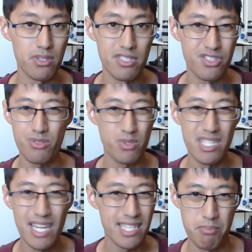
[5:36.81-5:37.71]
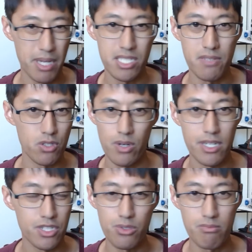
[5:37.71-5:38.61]
It's just really not the best if you're
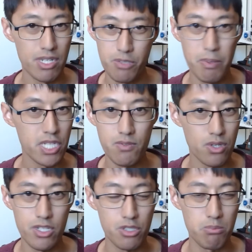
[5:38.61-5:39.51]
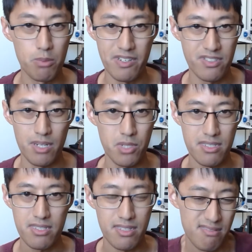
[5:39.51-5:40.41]
trying to shoot, especially if you're trying to shoot moving
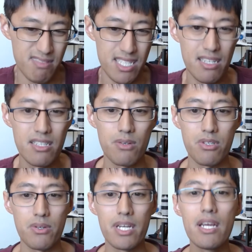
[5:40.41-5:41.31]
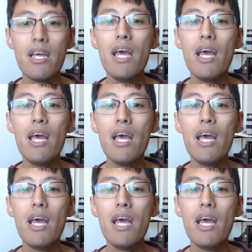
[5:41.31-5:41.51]
subjects. It doesn't, don't do it.